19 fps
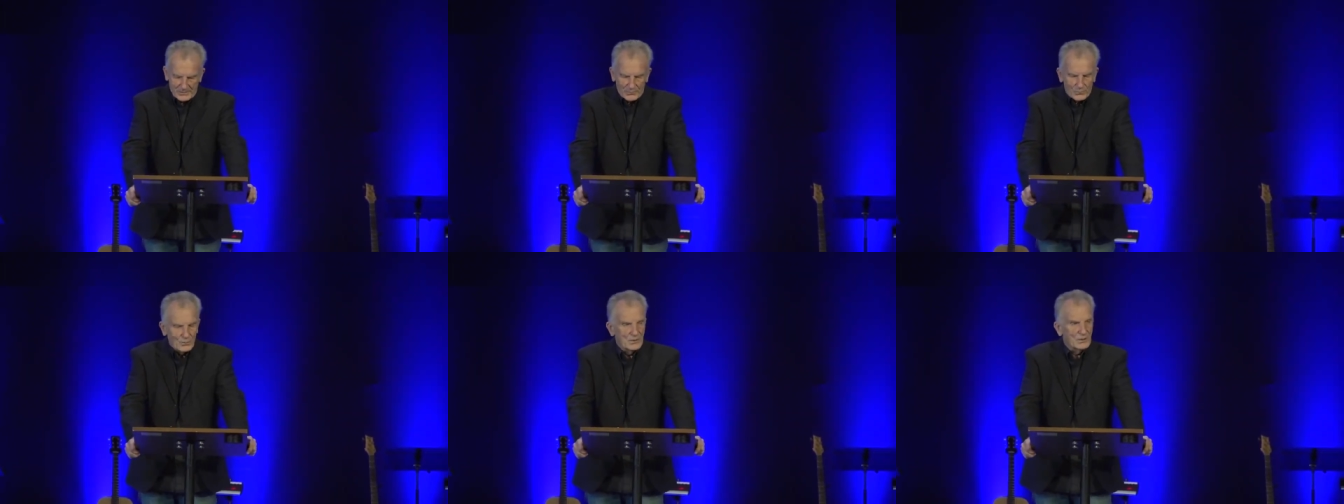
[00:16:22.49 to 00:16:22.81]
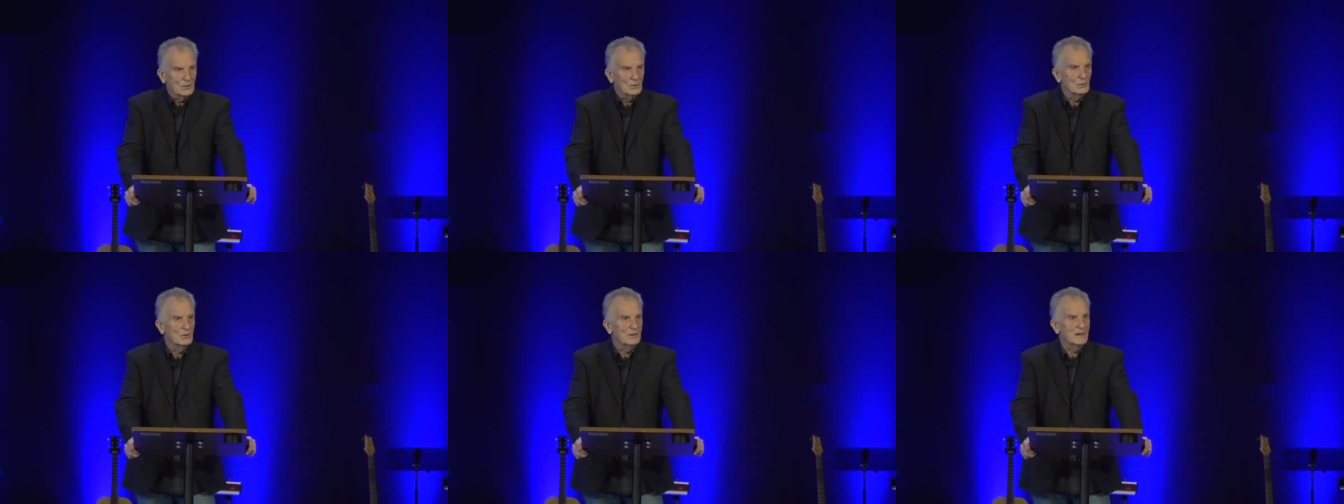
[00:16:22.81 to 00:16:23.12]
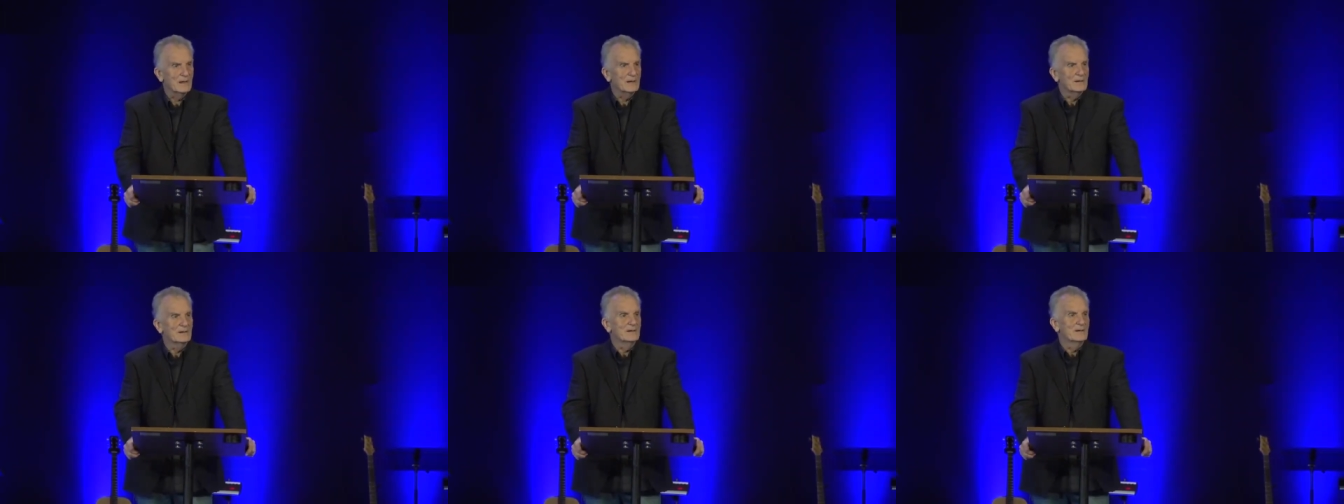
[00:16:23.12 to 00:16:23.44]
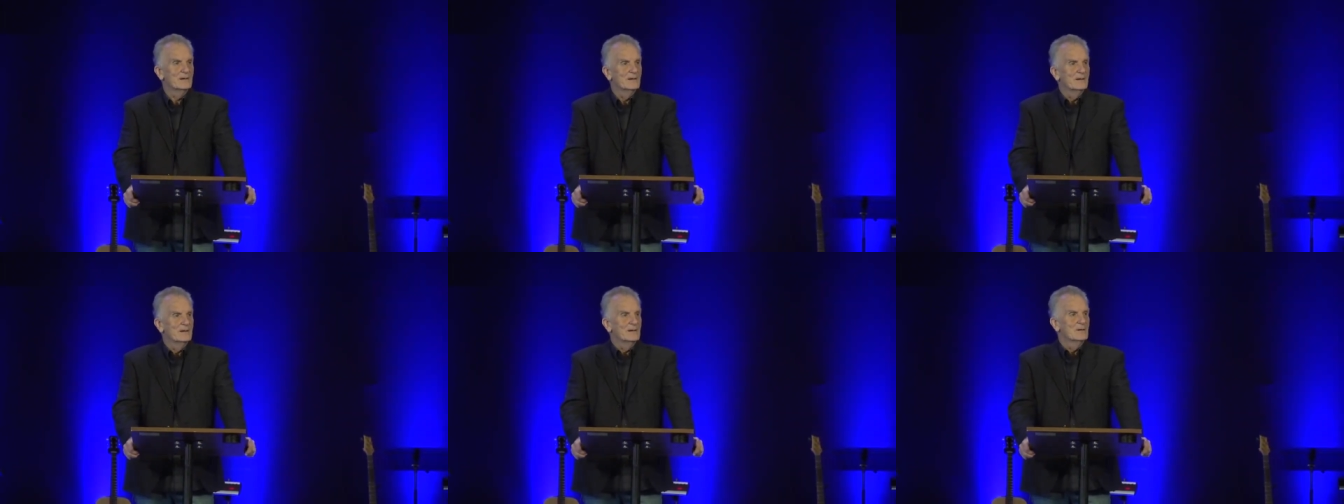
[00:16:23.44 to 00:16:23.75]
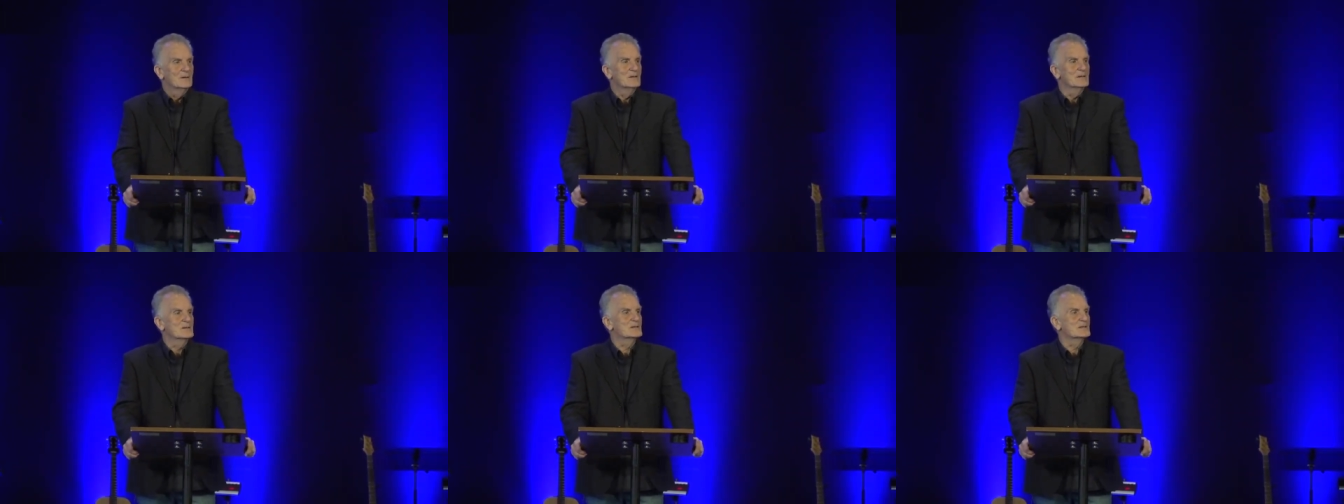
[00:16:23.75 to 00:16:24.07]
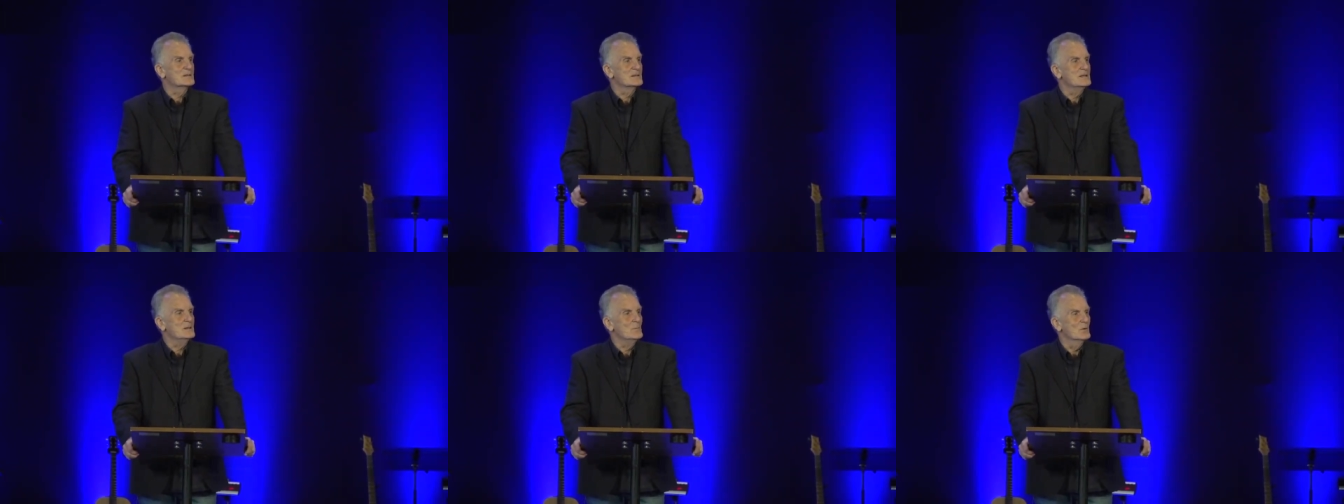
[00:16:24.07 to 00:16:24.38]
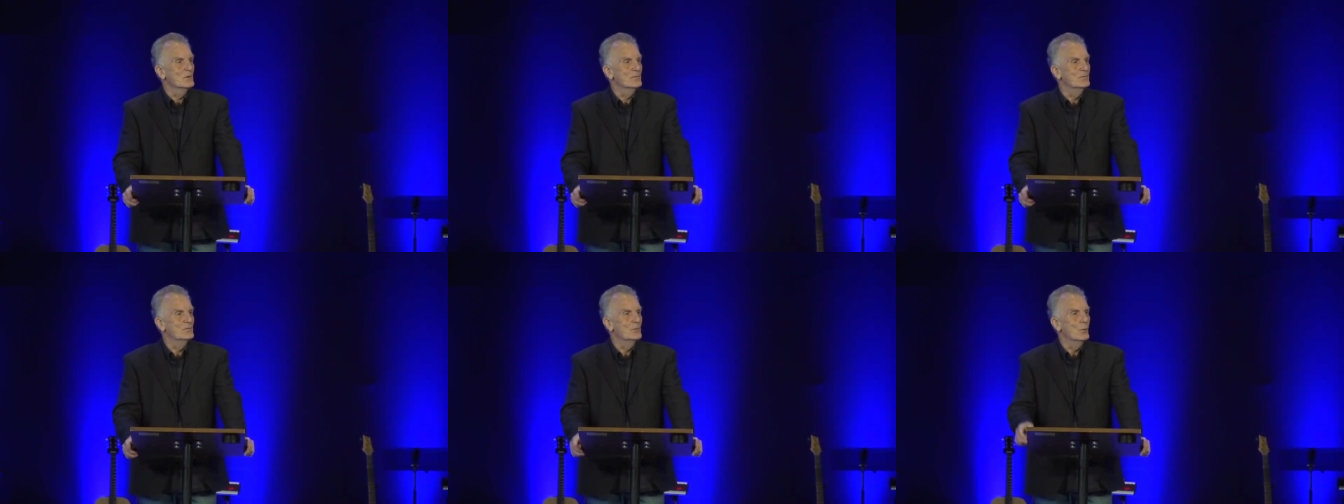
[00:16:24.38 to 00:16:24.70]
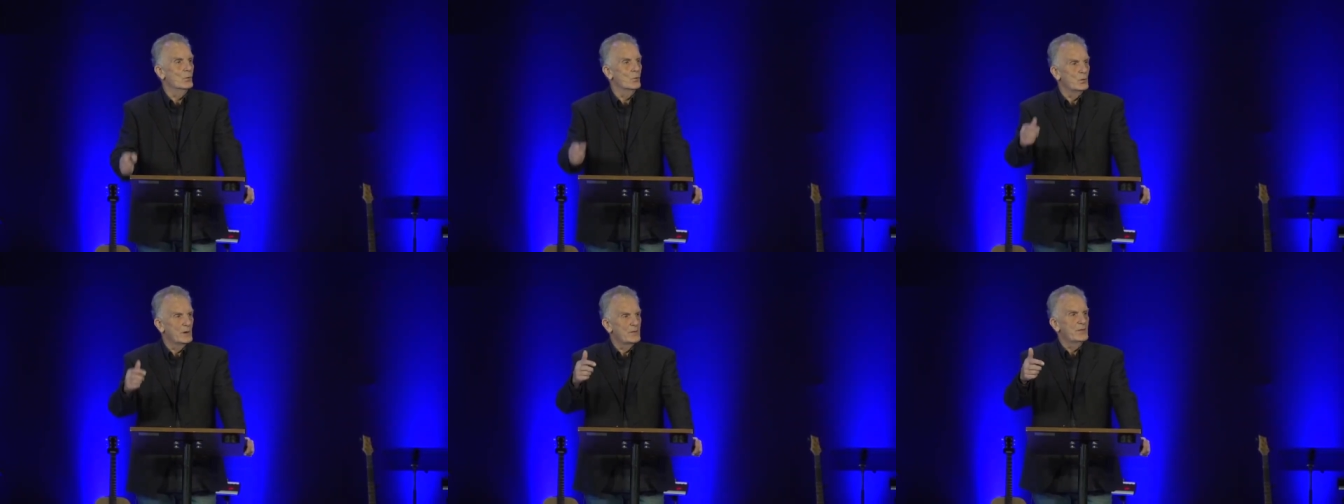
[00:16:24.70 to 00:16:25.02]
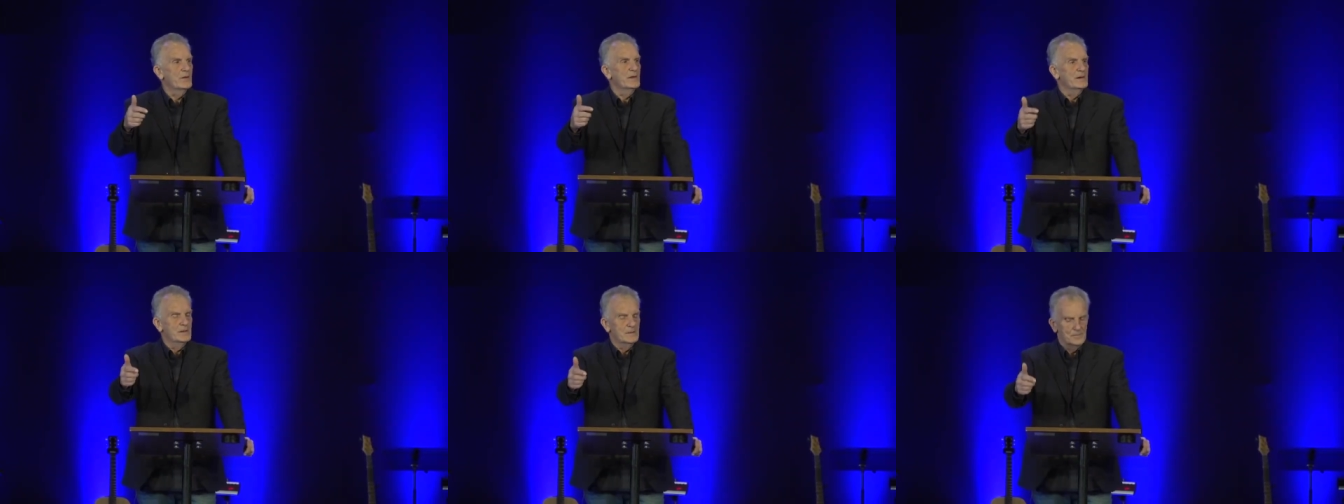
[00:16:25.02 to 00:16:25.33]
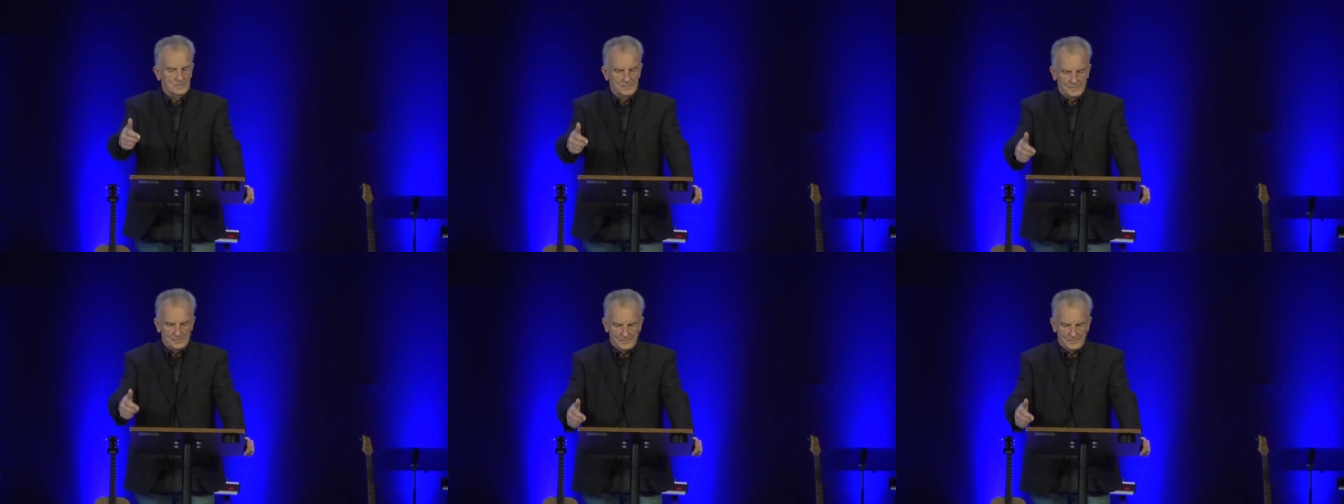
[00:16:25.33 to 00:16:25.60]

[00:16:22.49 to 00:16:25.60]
we're going to look at this theme of with Him,